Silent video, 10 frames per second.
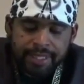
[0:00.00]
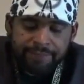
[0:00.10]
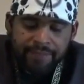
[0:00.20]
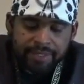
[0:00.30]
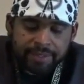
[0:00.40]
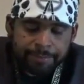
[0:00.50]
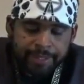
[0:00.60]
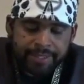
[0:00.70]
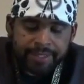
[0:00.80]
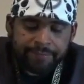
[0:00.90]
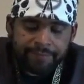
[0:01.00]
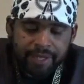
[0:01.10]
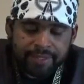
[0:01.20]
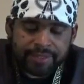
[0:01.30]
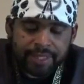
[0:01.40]
up to thy father's bed, and
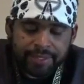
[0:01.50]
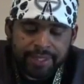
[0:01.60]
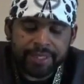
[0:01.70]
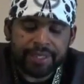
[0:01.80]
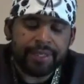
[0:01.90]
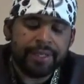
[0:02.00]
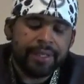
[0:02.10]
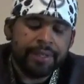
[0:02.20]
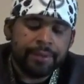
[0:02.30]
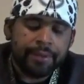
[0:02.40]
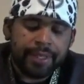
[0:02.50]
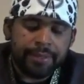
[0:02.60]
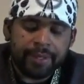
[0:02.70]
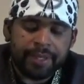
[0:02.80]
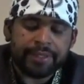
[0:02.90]
defilest thou it.
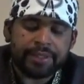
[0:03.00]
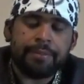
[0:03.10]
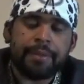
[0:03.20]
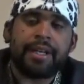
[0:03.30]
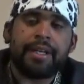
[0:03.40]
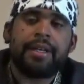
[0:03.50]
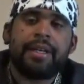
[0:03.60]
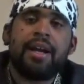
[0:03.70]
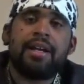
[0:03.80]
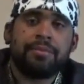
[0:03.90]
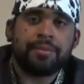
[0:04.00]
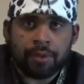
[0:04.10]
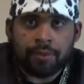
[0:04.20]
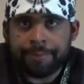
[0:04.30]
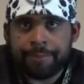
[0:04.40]
He went into my couch,
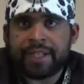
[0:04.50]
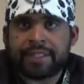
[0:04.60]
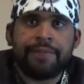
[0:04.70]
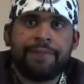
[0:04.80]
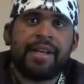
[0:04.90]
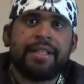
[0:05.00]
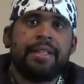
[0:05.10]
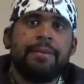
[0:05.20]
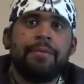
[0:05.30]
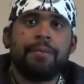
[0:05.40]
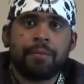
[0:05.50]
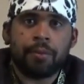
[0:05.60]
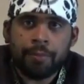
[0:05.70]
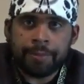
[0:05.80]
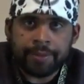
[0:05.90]
going back to the fact that
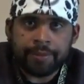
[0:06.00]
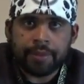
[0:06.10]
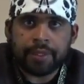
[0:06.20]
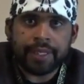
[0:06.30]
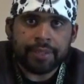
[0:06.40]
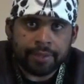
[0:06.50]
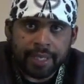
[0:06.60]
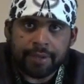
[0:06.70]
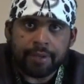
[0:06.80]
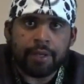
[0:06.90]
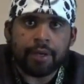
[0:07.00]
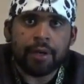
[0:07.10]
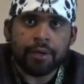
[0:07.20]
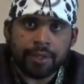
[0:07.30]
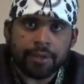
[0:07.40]
Reuben
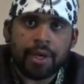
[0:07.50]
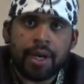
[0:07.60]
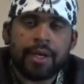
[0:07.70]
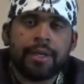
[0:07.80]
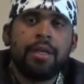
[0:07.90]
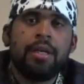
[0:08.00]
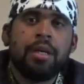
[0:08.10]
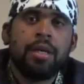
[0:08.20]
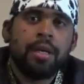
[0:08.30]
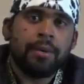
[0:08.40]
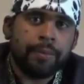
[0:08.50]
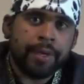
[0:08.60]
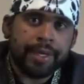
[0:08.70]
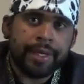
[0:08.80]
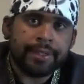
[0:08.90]
earlier on
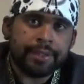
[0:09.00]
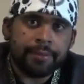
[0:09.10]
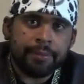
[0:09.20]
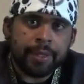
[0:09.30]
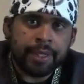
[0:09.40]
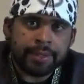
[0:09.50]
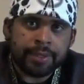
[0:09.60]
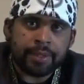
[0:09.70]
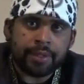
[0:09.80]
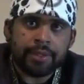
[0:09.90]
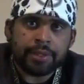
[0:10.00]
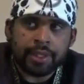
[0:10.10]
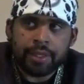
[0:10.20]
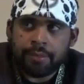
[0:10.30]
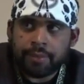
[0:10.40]
went and took
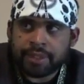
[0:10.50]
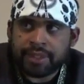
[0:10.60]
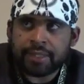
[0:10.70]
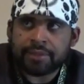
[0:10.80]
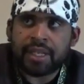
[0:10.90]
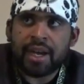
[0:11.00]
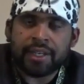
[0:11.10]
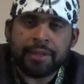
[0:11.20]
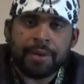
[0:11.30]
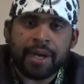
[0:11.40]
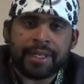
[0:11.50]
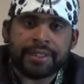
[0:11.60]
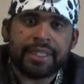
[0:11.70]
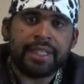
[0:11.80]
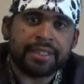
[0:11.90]
one of Jacob's
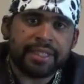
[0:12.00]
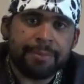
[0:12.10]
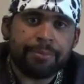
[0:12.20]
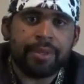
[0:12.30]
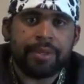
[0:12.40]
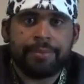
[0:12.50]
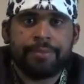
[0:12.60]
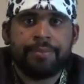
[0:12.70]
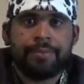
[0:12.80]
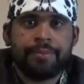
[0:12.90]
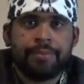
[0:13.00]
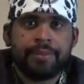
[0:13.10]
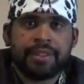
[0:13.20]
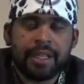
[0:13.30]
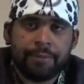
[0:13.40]
concubines and slept with
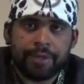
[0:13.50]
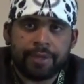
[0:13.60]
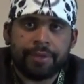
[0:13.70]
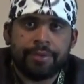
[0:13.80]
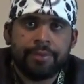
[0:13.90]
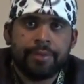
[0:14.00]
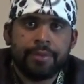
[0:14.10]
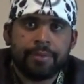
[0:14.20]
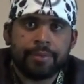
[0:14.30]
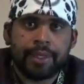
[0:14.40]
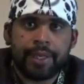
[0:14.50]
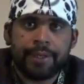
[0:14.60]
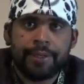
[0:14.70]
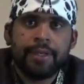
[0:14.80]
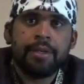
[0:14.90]
her.
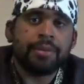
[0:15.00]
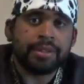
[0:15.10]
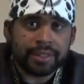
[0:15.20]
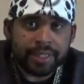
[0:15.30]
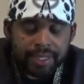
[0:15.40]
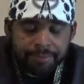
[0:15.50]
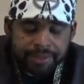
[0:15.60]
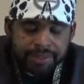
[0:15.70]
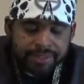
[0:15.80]
Okay, which is